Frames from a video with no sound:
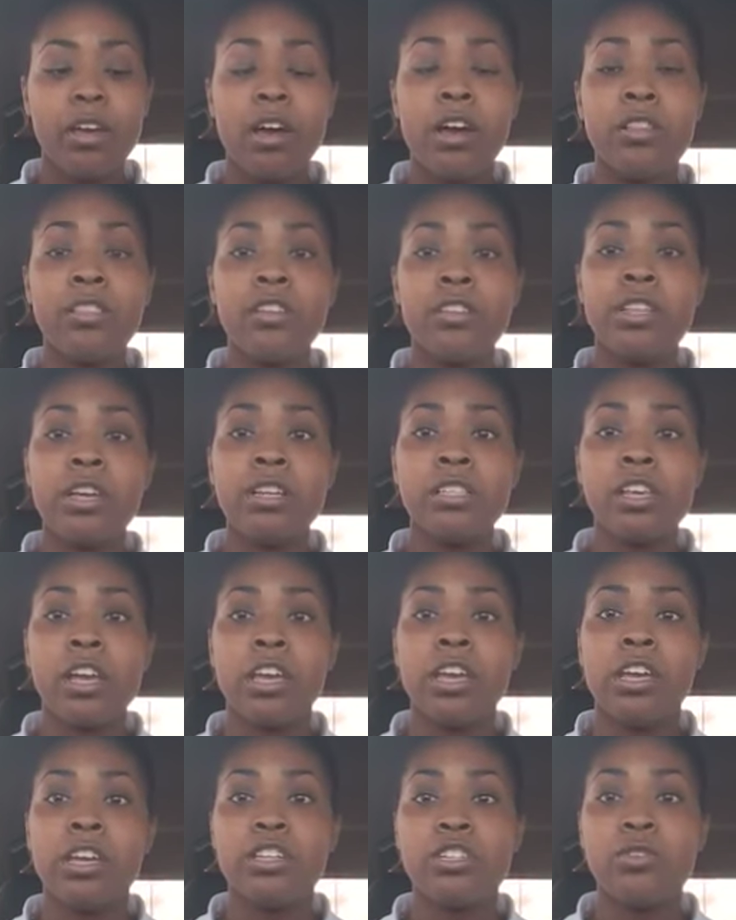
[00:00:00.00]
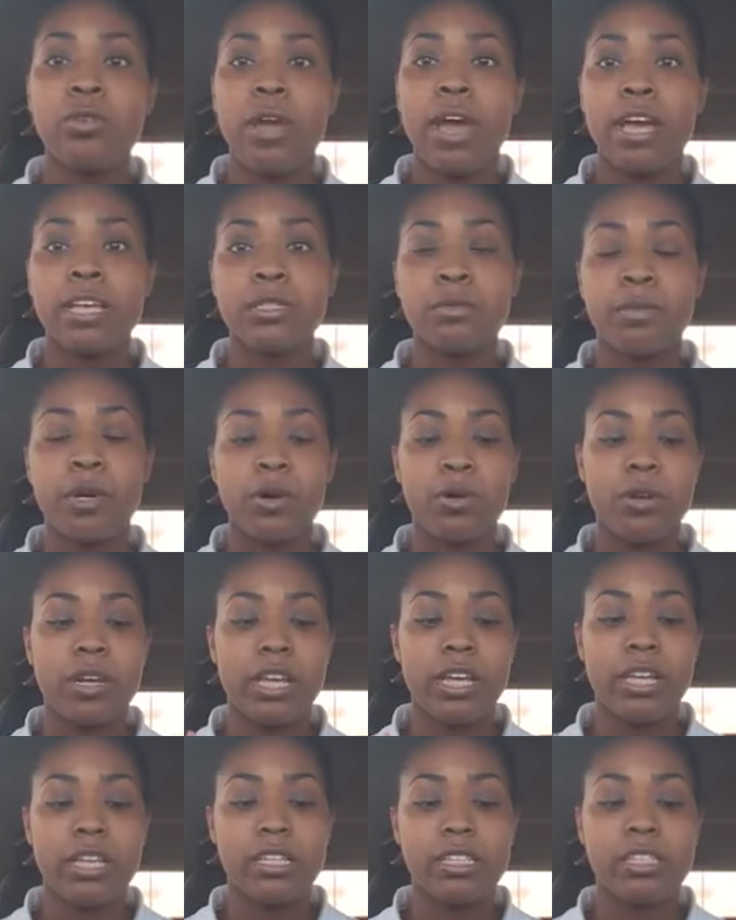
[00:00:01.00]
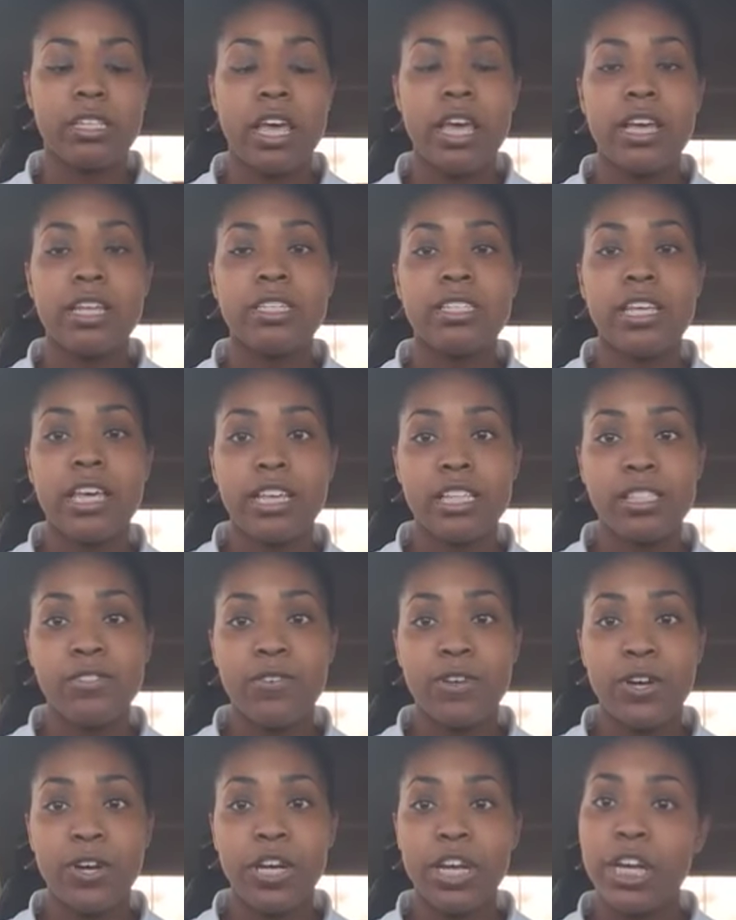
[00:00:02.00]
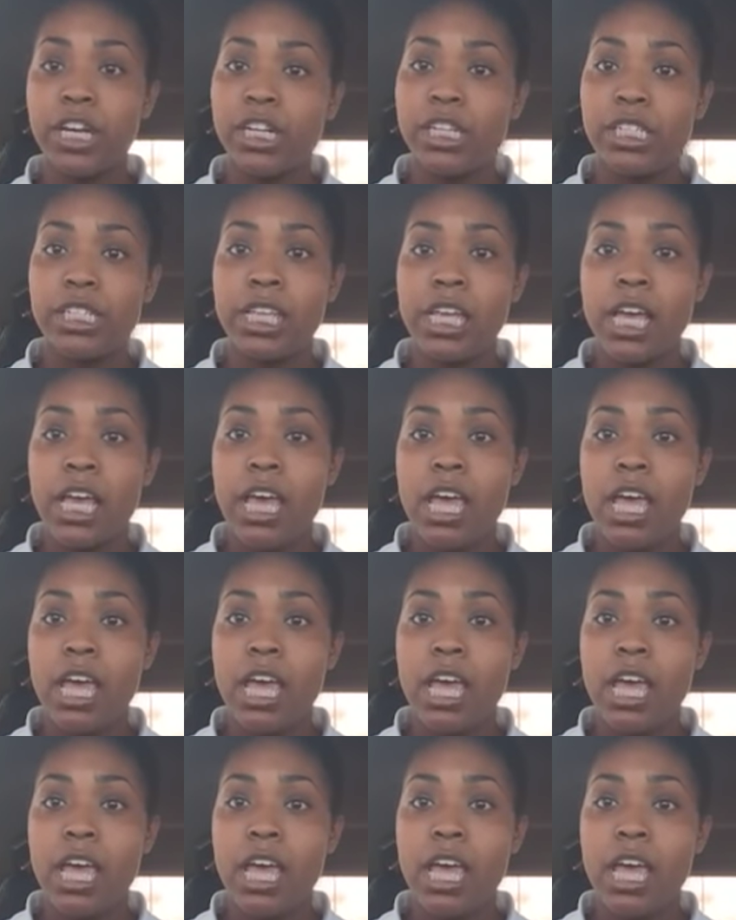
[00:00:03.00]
Other things that can get you asmo'd is test failures.